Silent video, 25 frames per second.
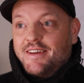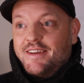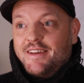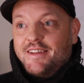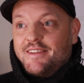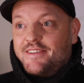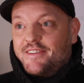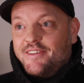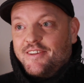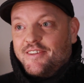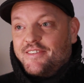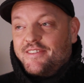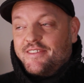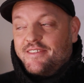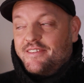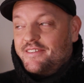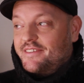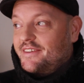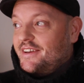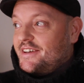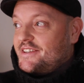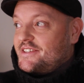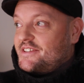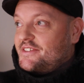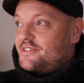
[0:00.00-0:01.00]
It's not
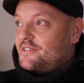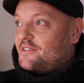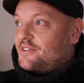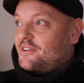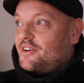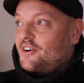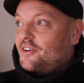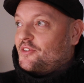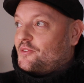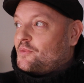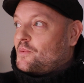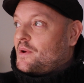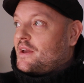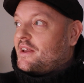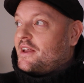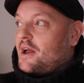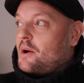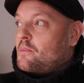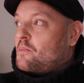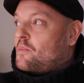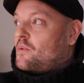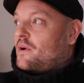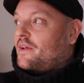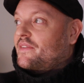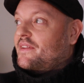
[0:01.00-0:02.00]
just, you can't wake
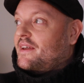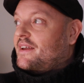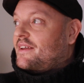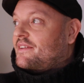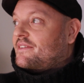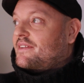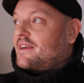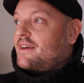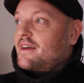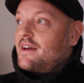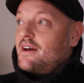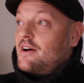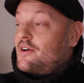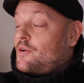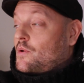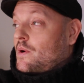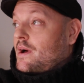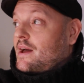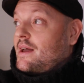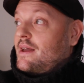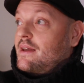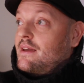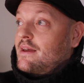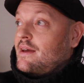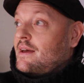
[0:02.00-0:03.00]
up one day and say, "Oh,
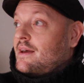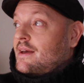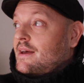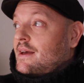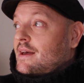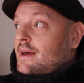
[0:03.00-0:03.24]
hey,